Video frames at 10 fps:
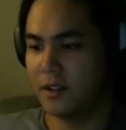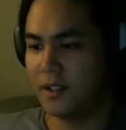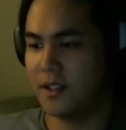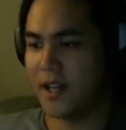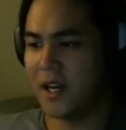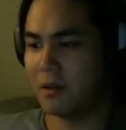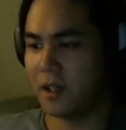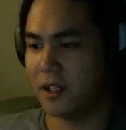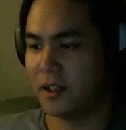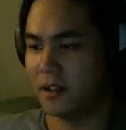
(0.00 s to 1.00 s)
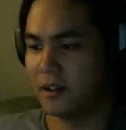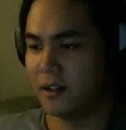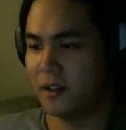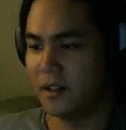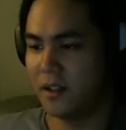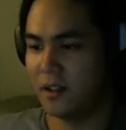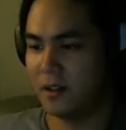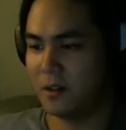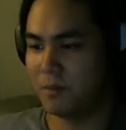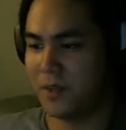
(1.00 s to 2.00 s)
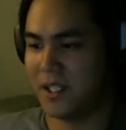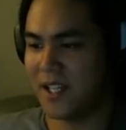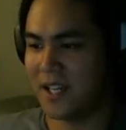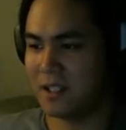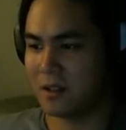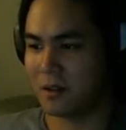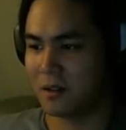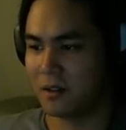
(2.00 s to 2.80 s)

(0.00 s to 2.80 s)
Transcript: The diary! It could be the answer.